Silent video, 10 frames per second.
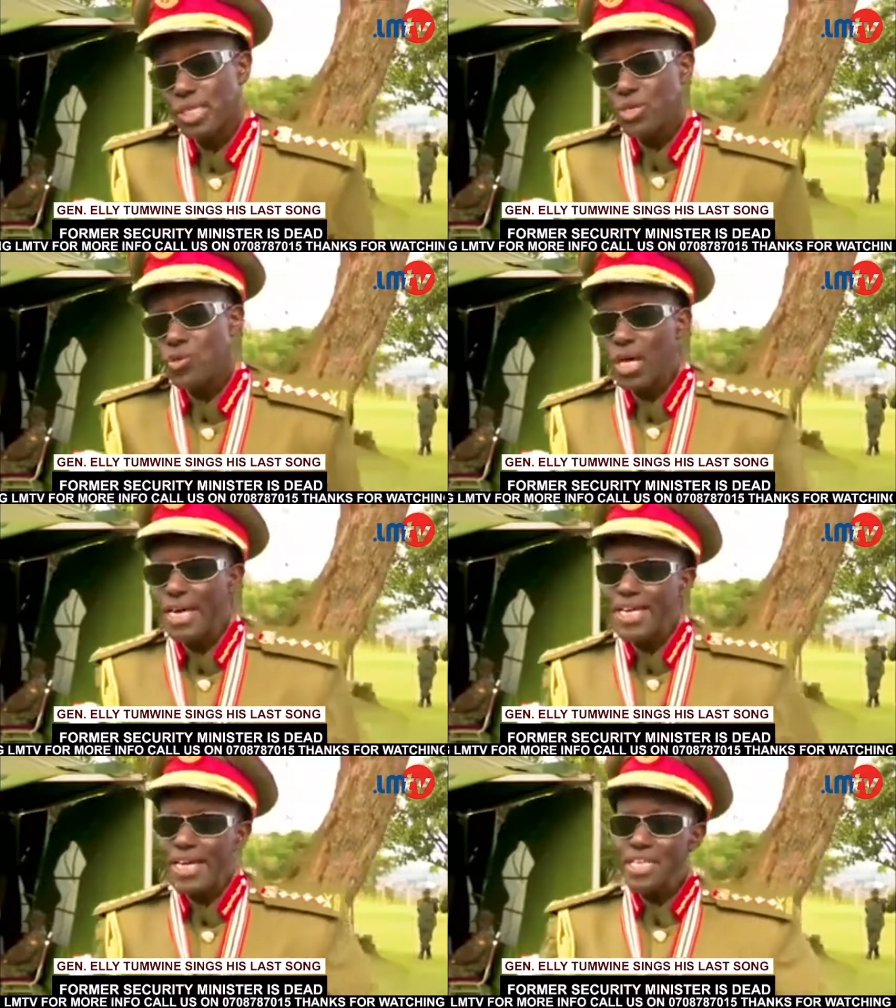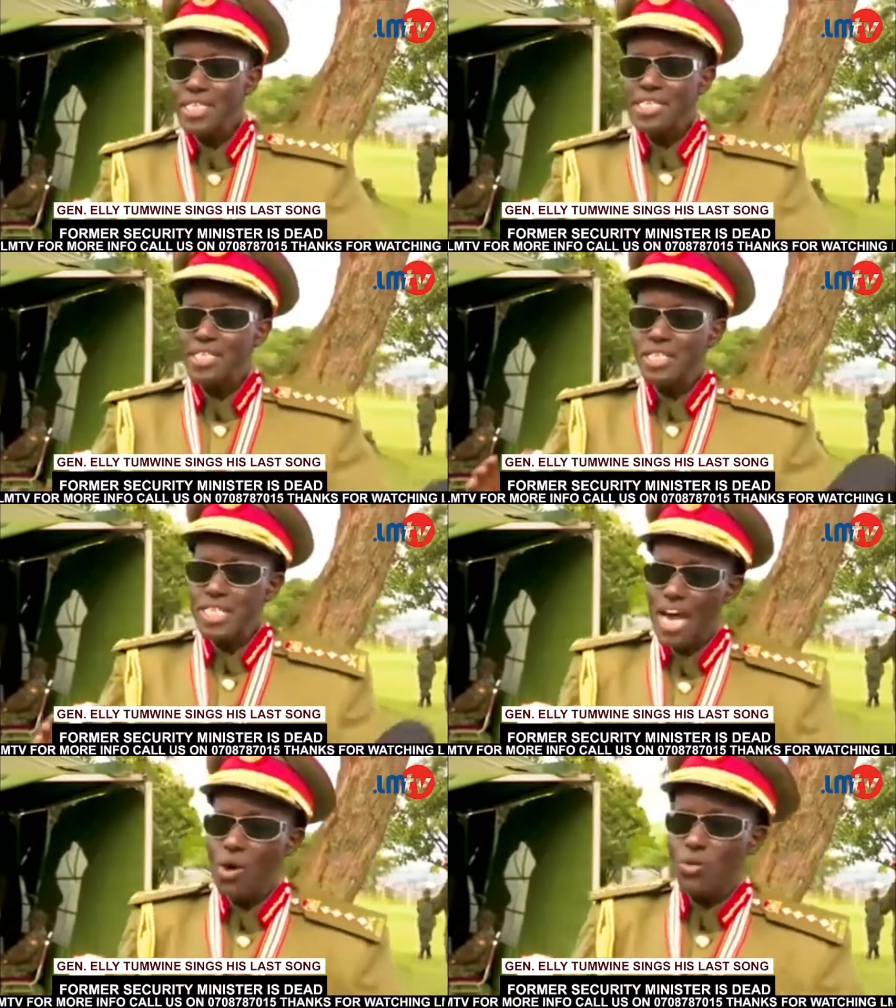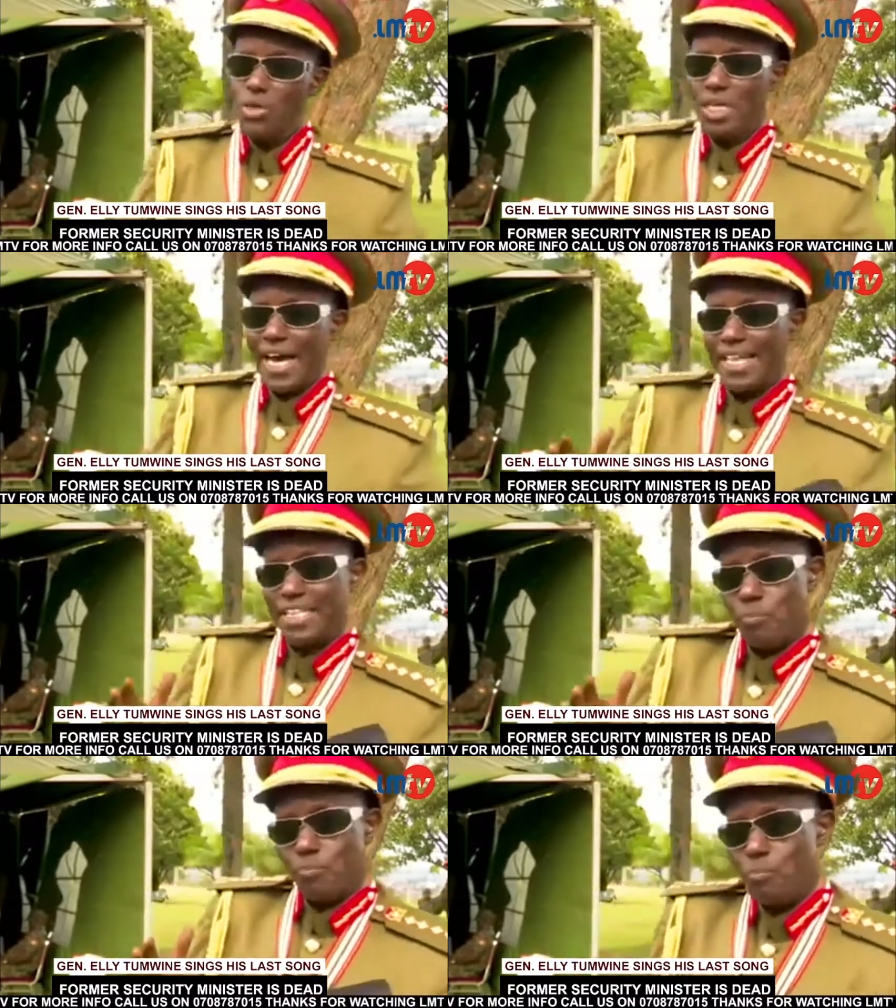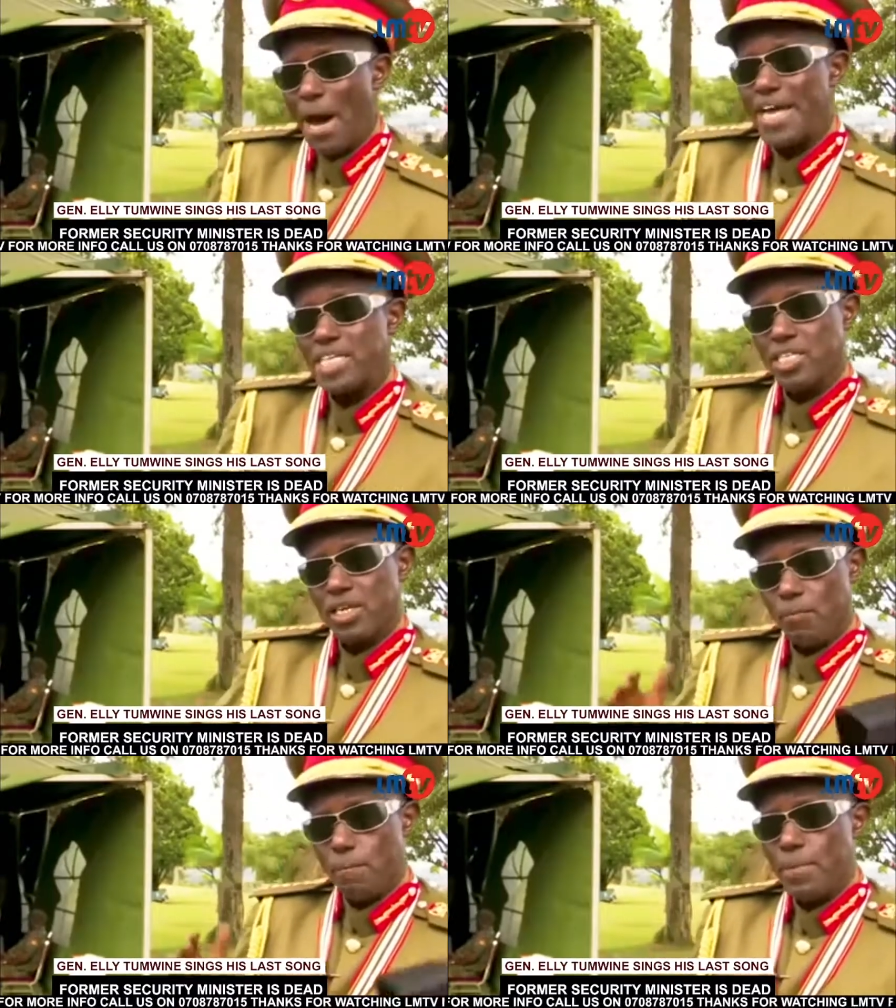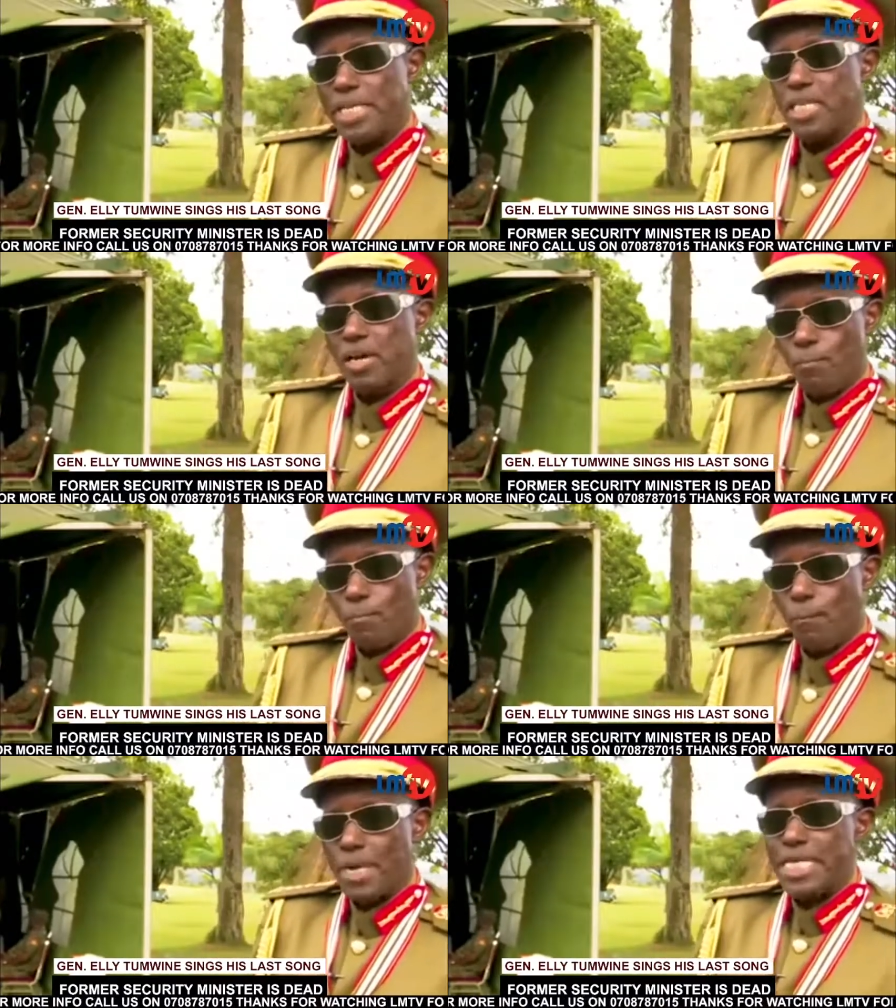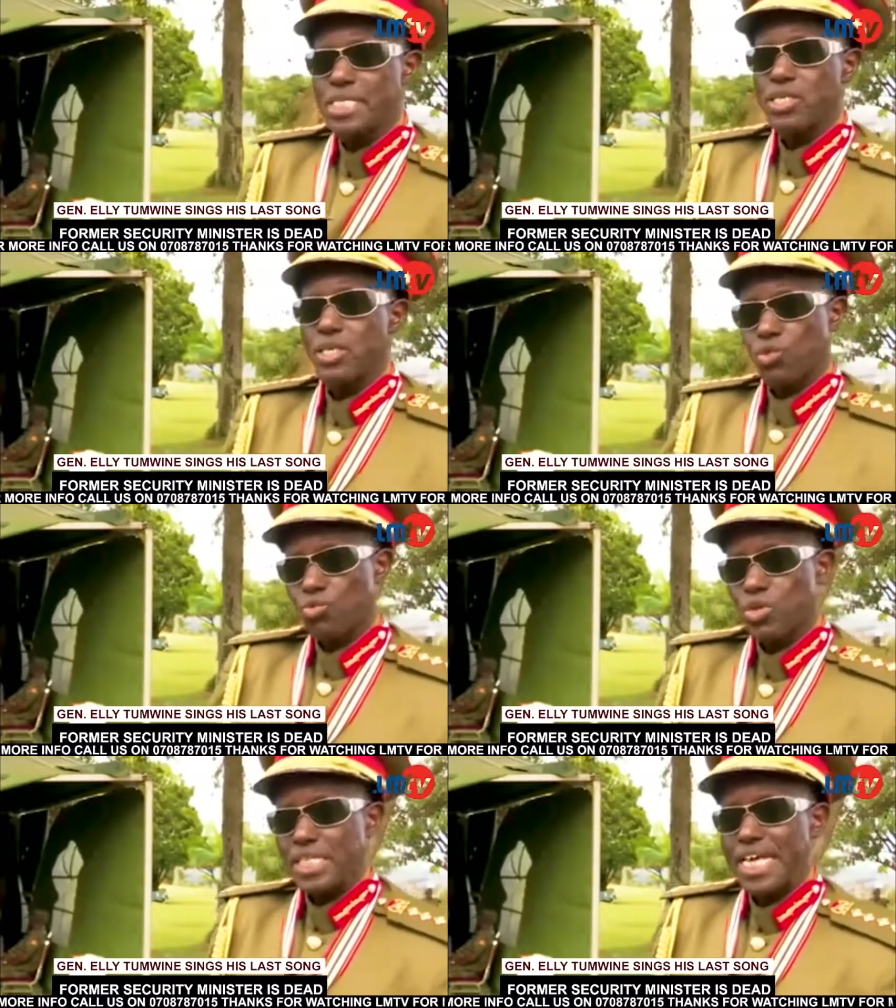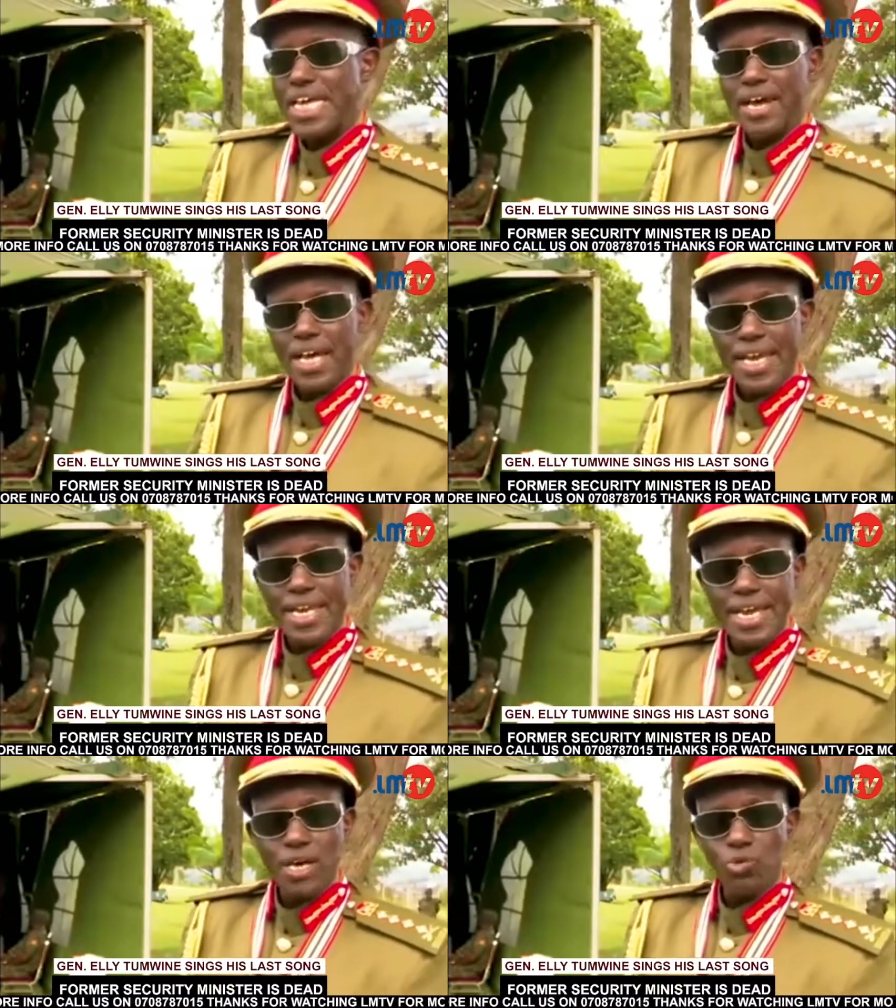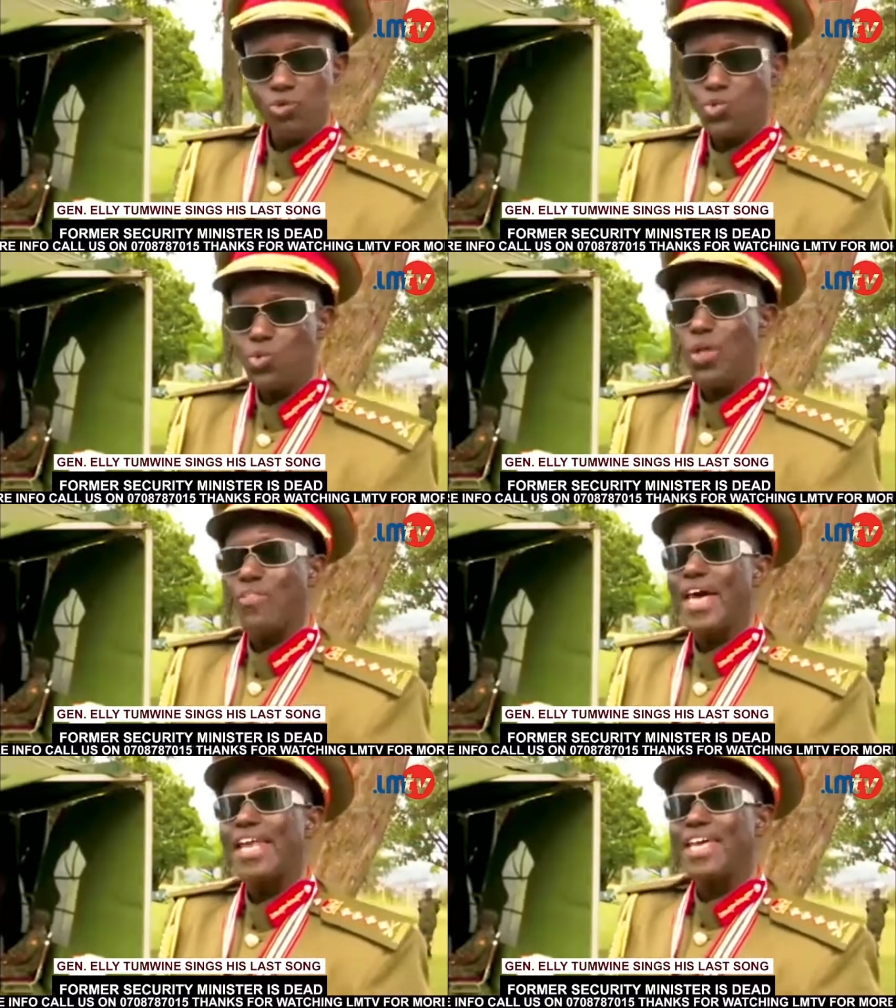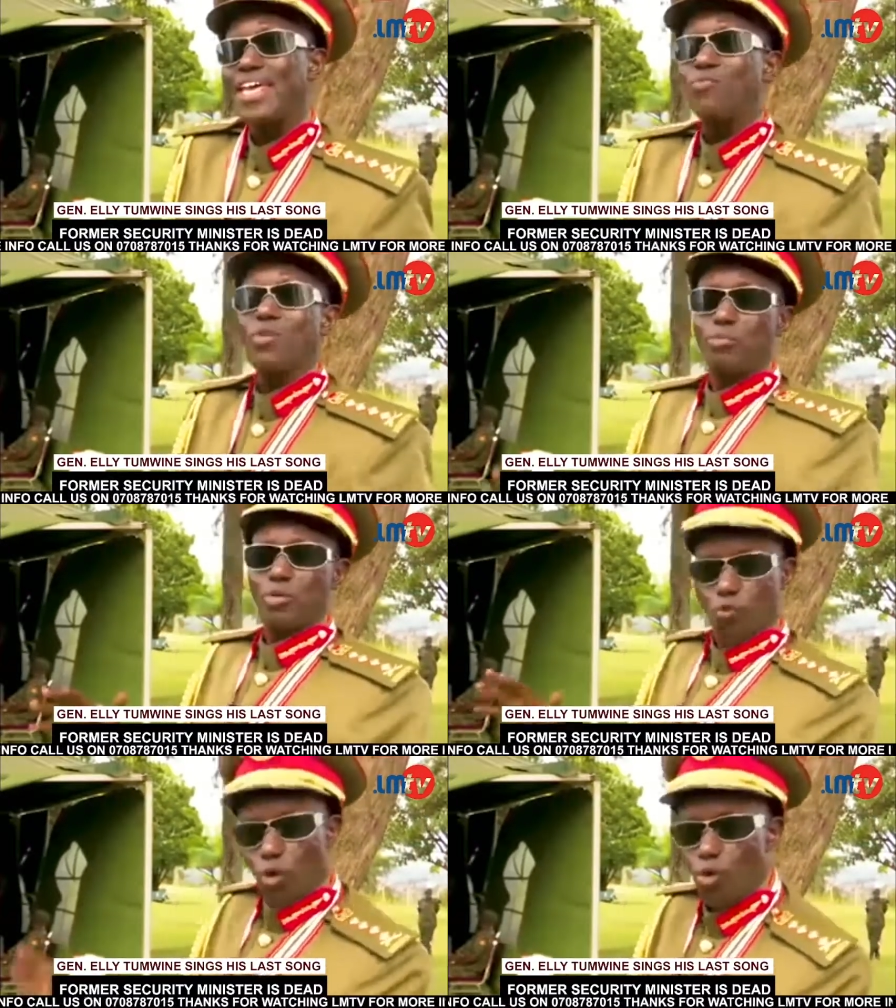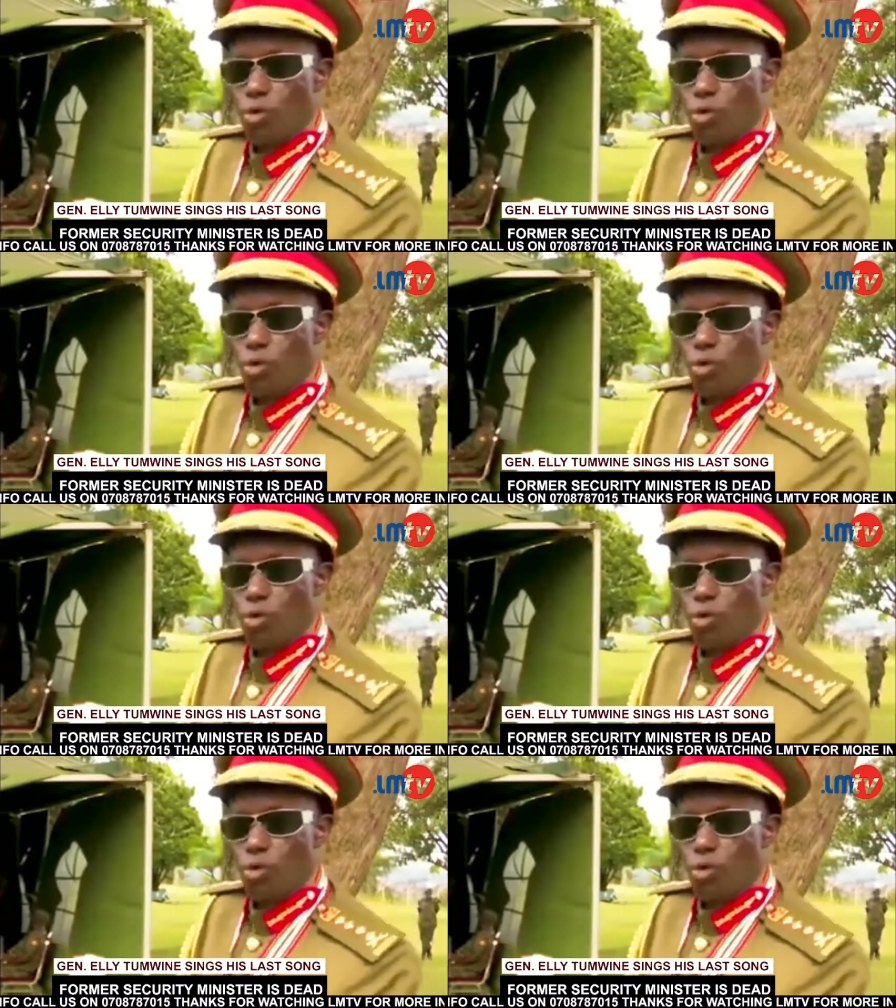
Uganda is a now at a much better place to retire now too than ever before.